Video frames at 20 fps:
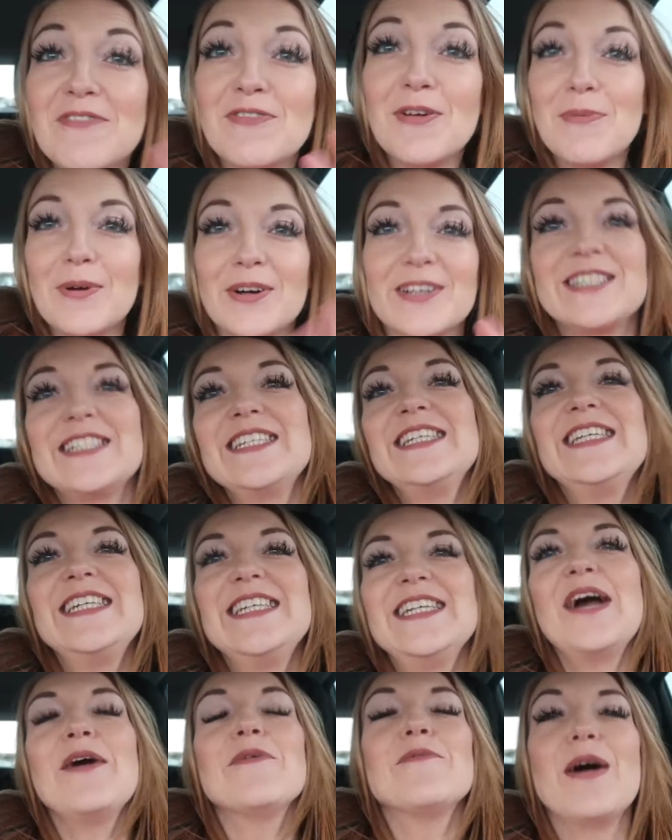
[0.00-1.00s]

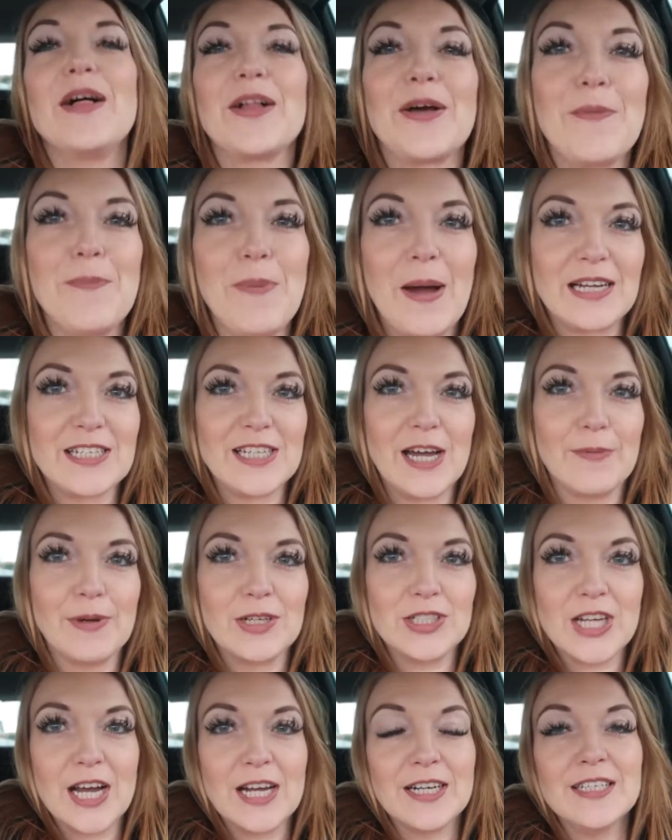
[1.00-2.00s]
everybody and welcome back to our
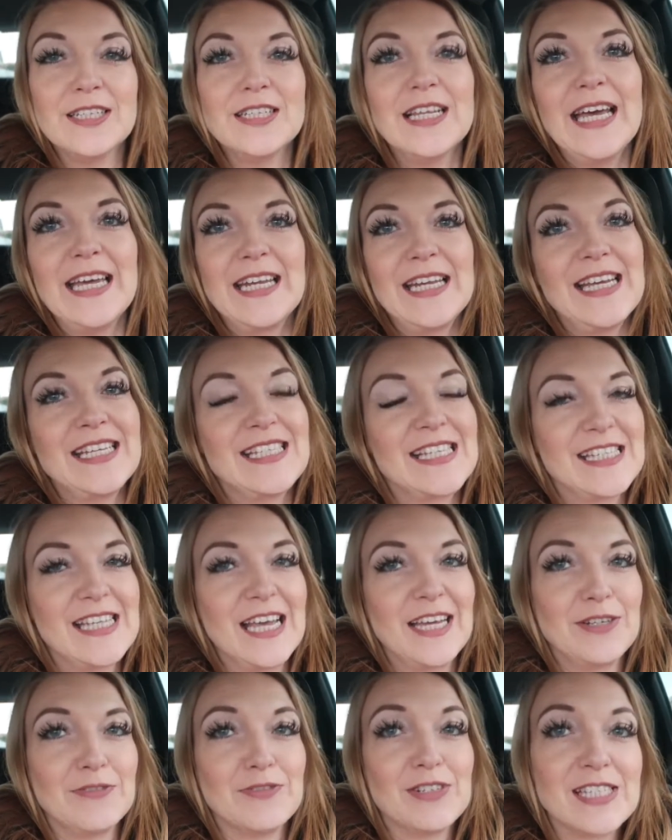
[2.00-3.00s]
channel. It is the
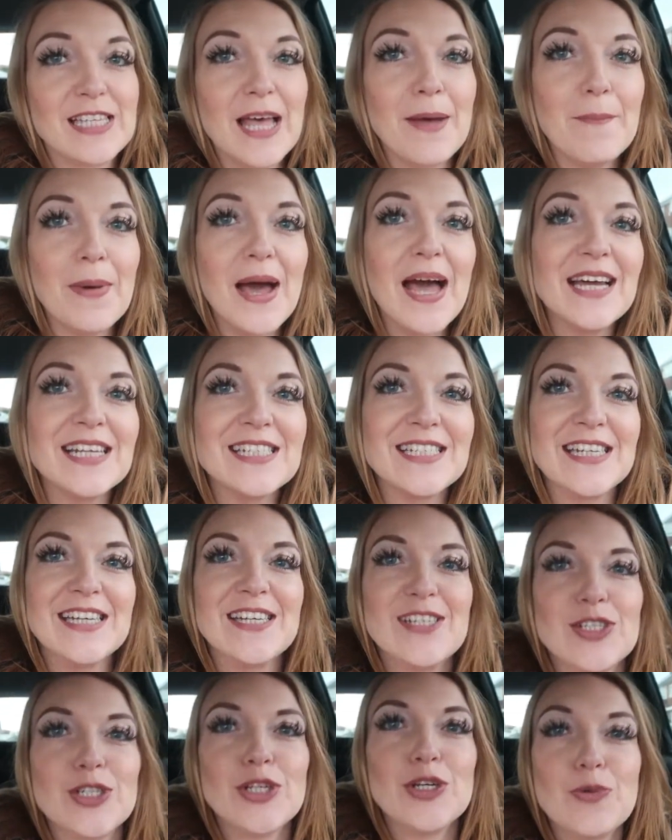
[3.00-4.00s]
2nd of December,
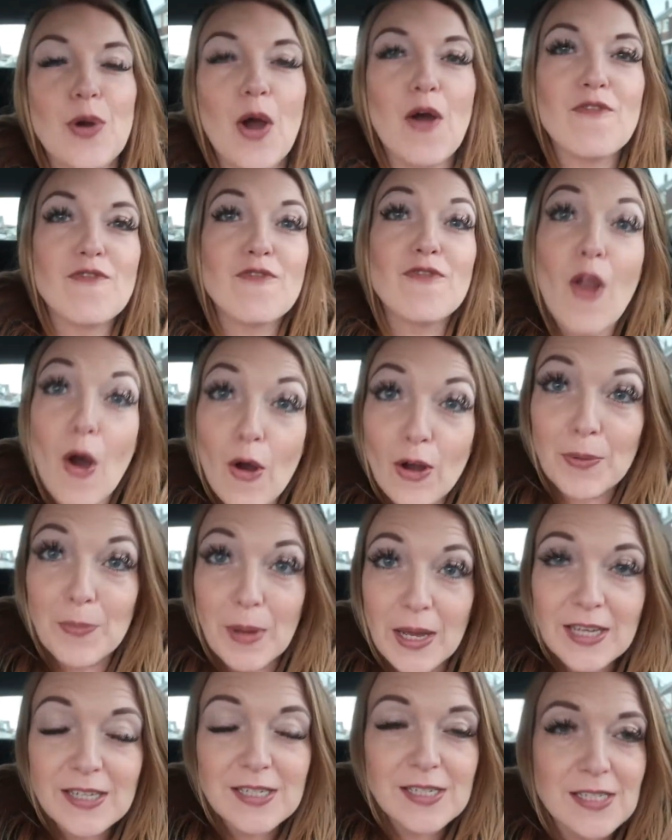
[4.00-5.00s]
day 2 of
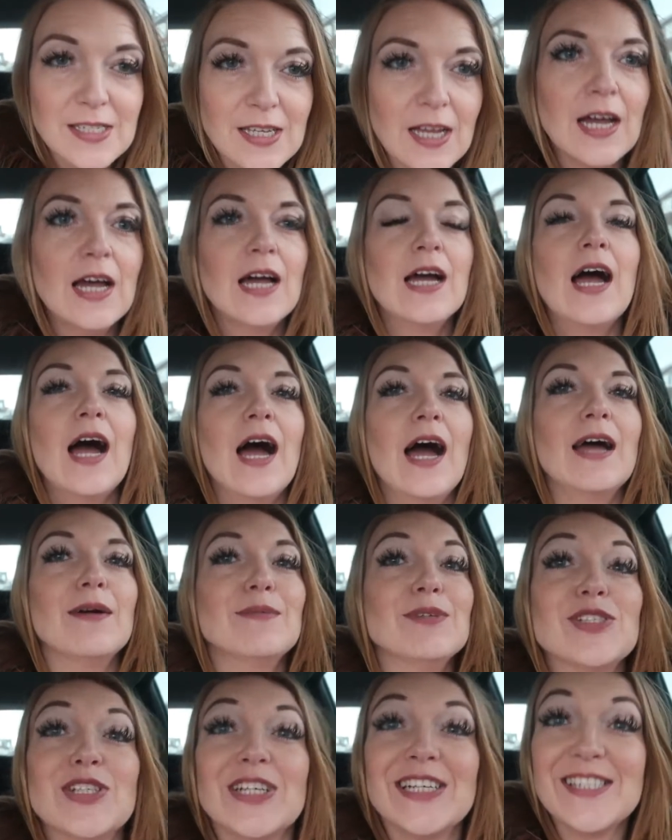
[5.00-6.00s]
Vlogmas.
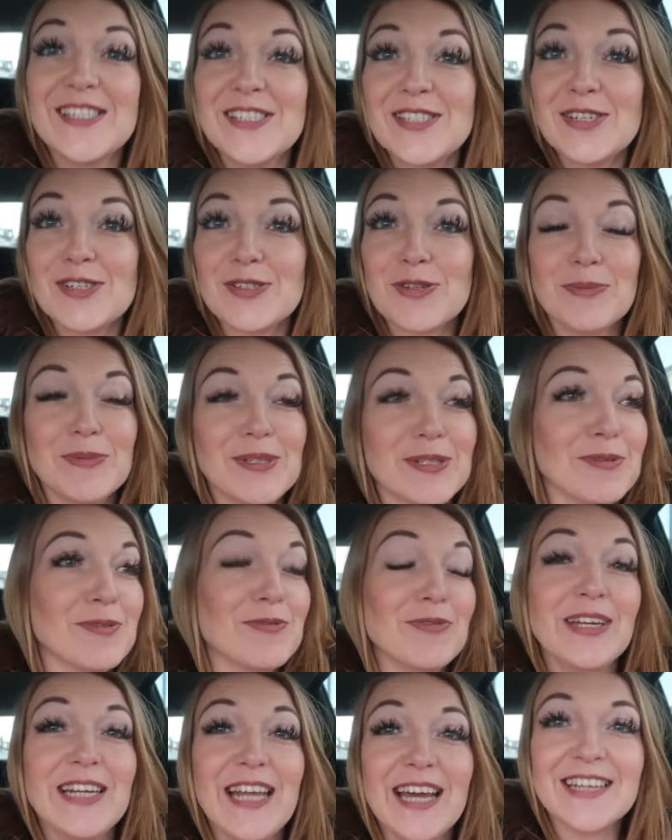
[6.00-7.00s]
Jason's just taught me
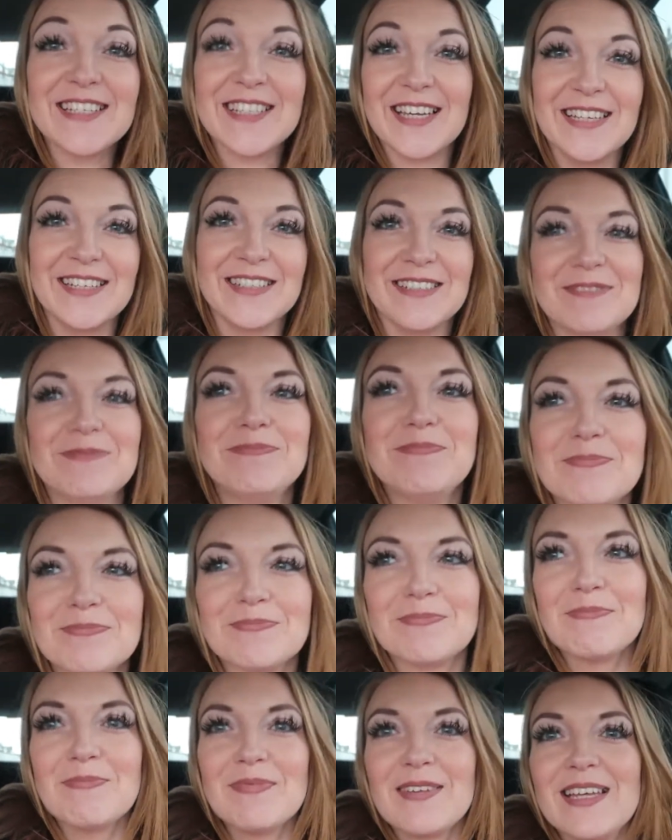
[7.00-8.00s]
something really exciting.
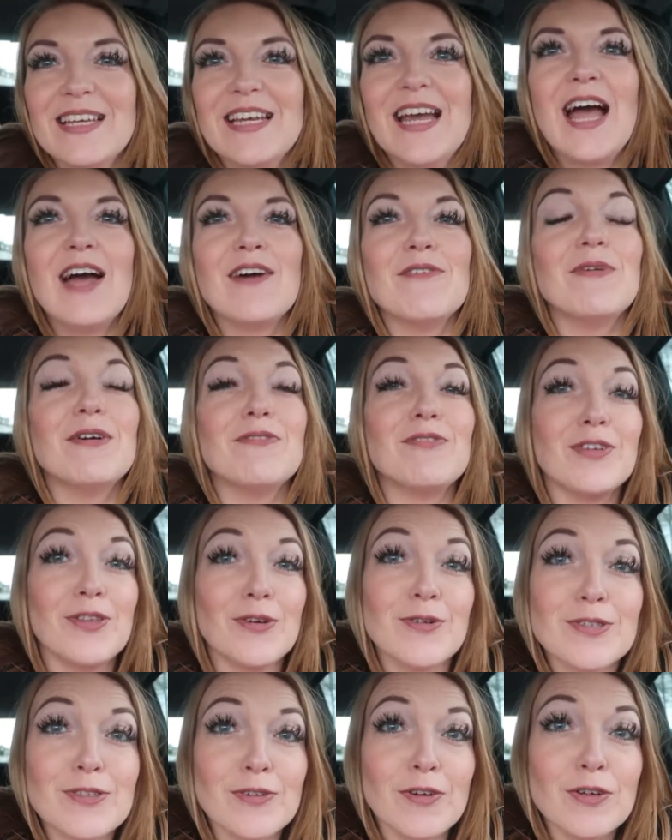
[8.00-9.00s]
For
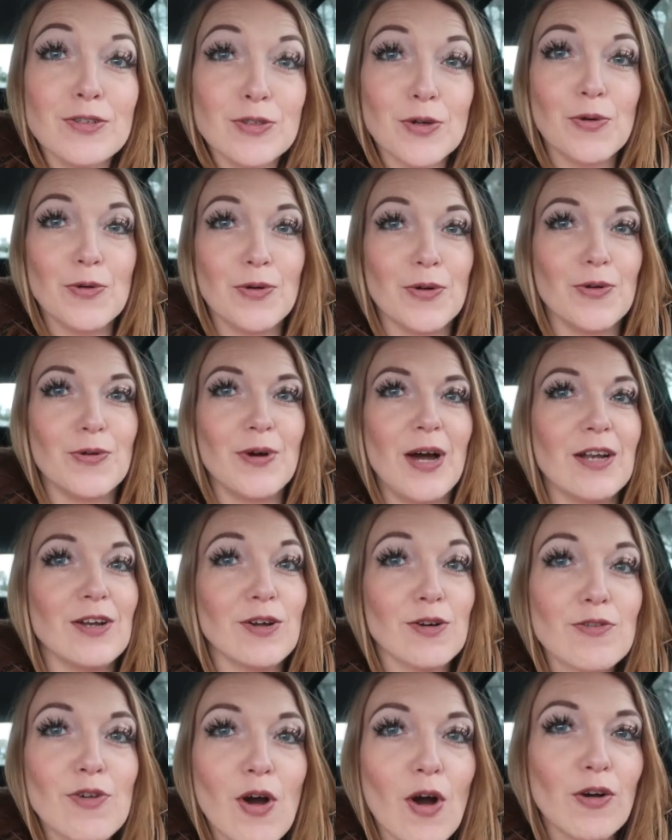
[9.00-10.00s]
those of you who don't know, I
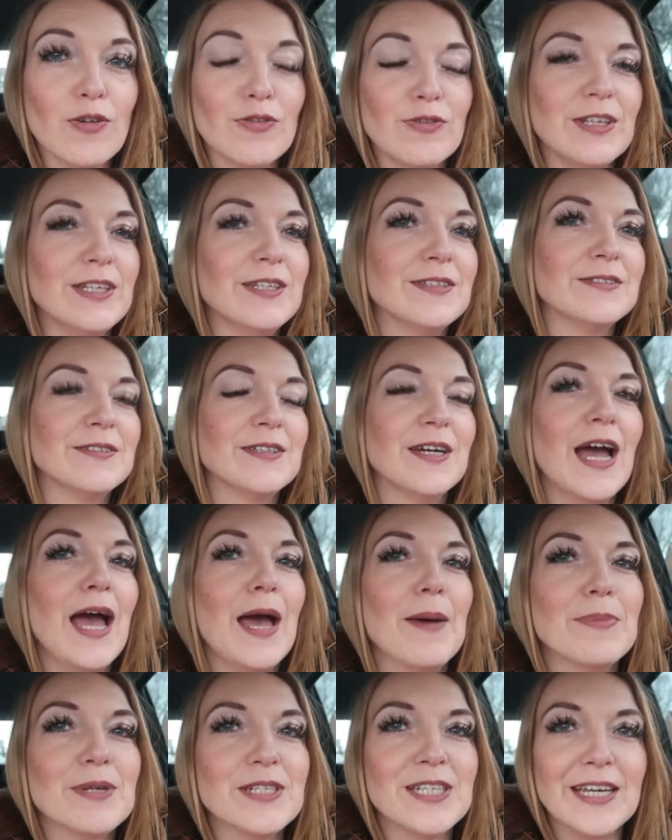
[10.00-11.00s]
love coffee,
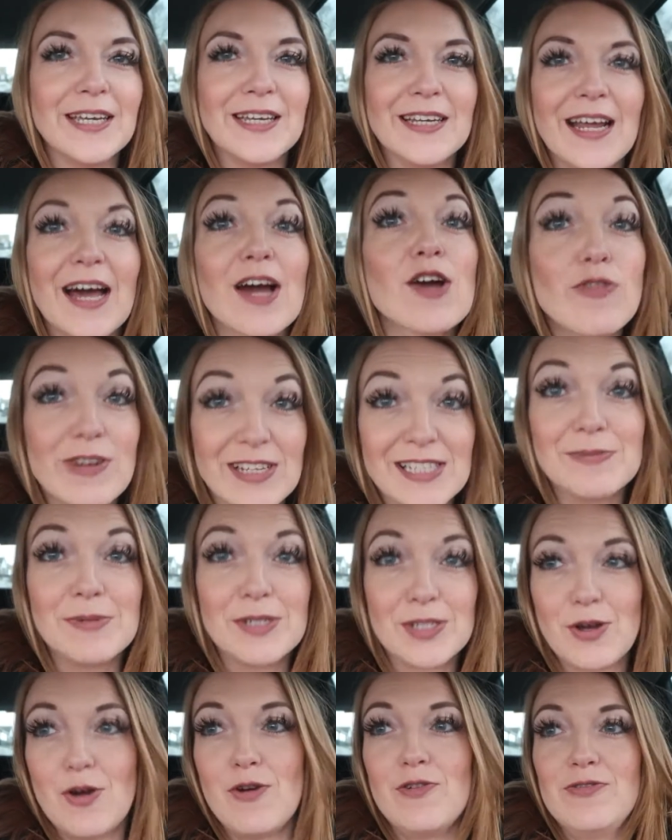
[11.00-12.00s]
in particular
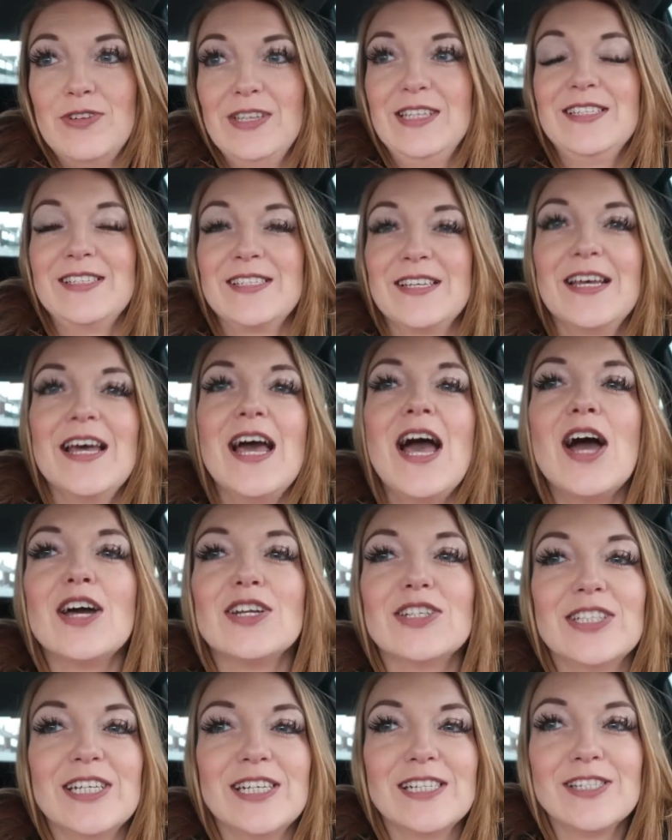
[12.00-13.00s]
Christmas coffees.
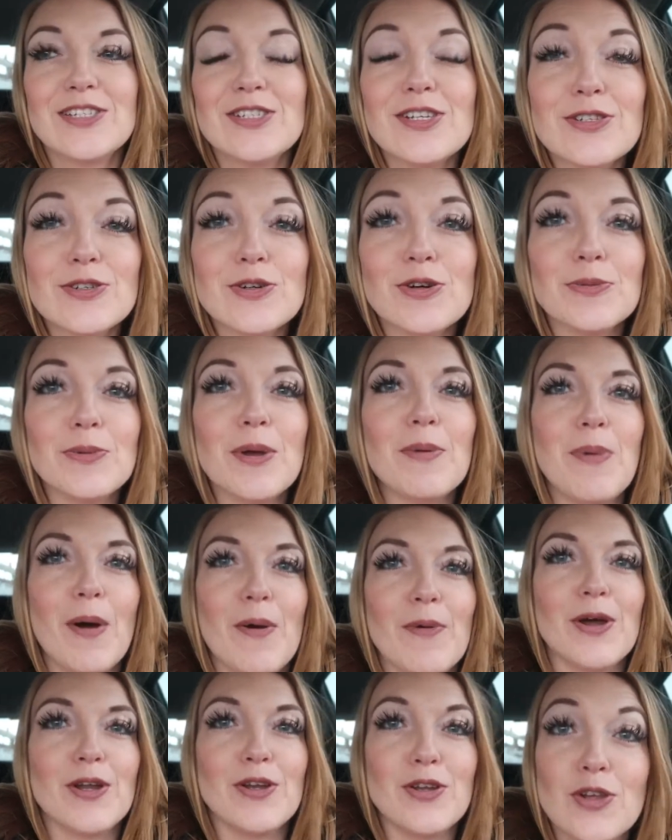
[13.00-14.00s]
And Jason's just taught me
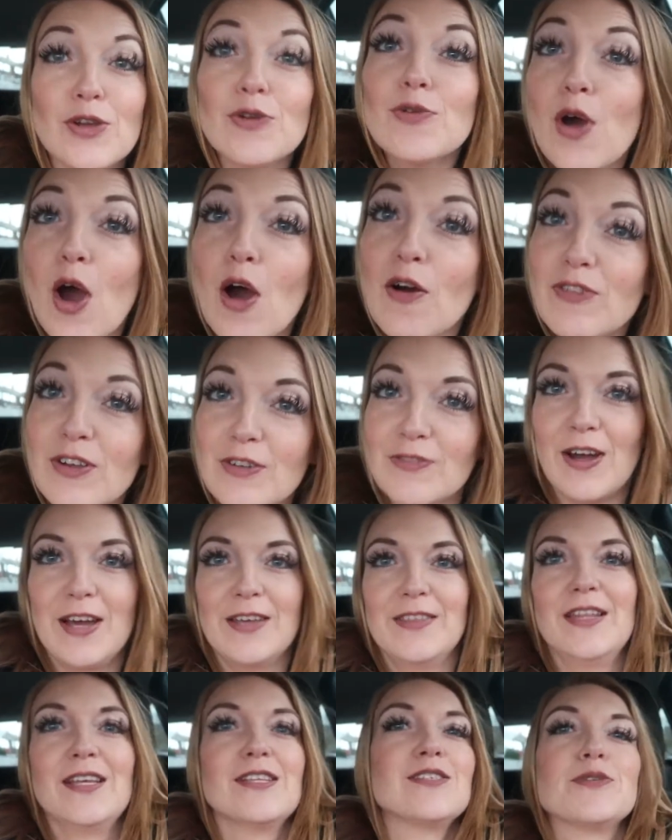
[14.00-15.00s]
about a new coffee
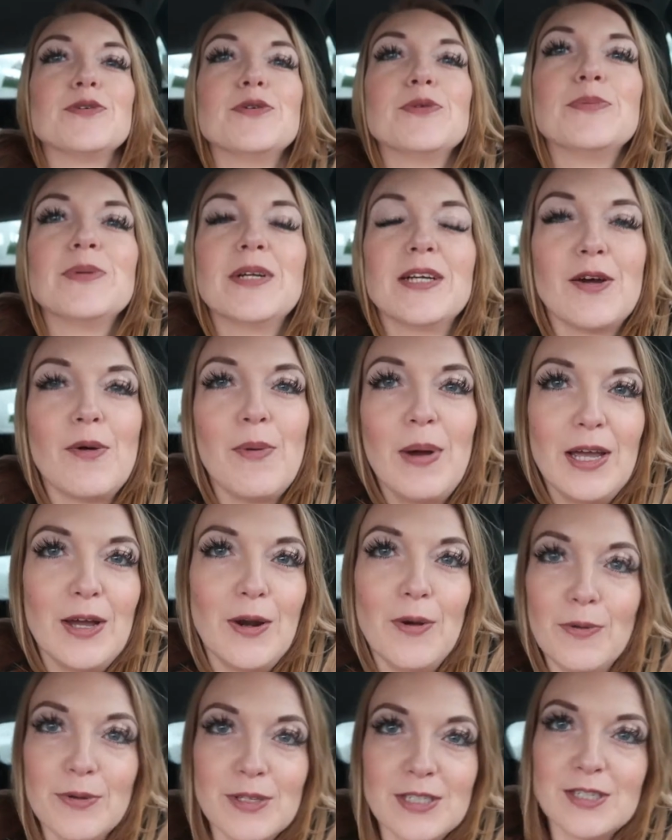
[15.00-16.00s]
van that's opening quite
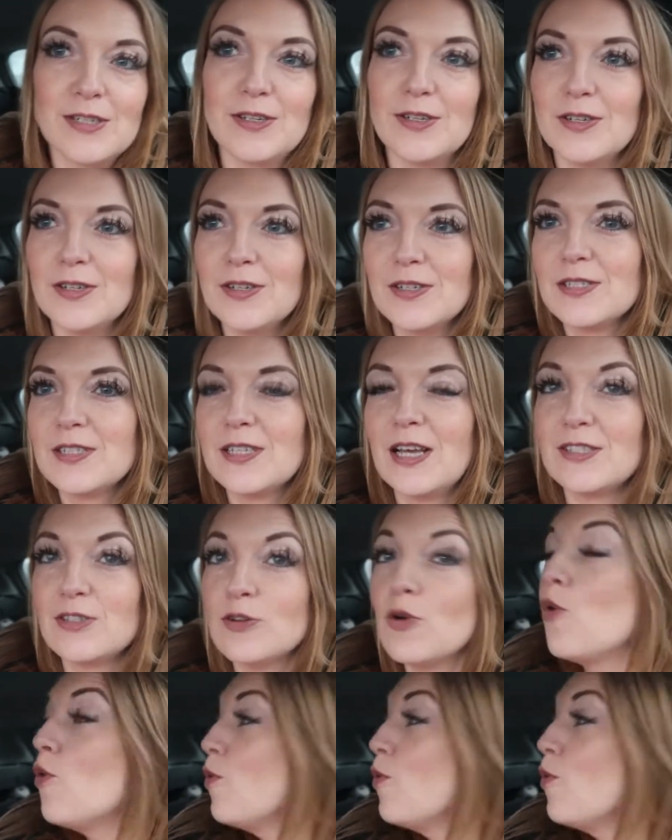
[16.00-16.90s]
close to us. Has it